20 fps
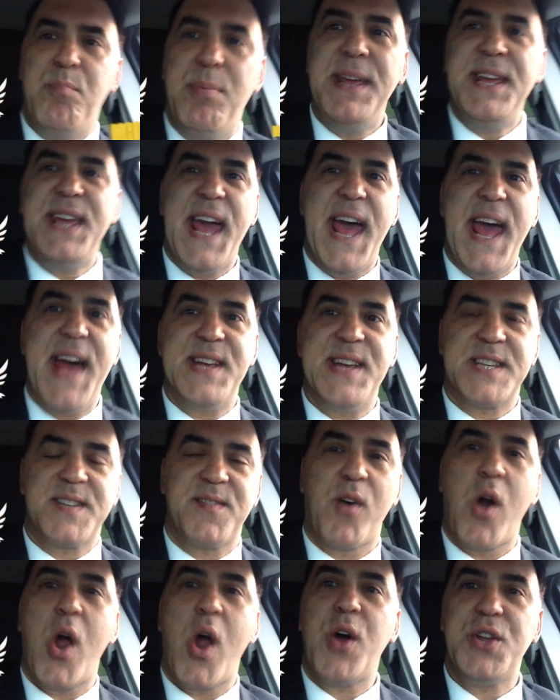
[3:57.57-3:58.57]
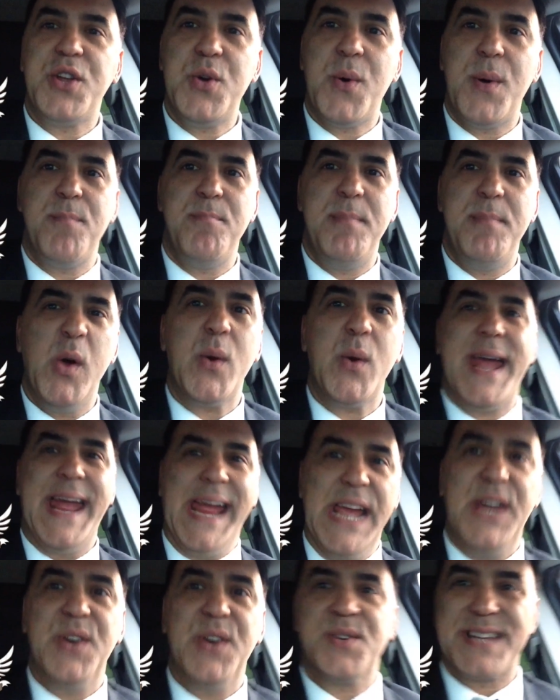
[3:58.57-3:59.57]
P.S. for all you milk
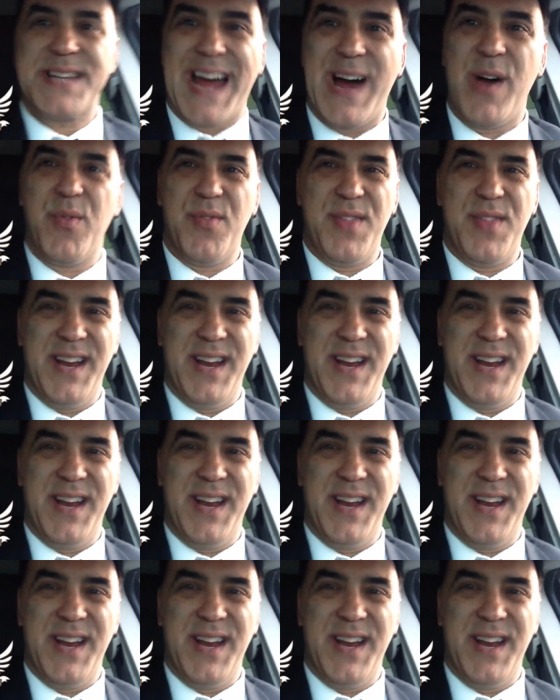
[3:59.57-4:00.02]
haters out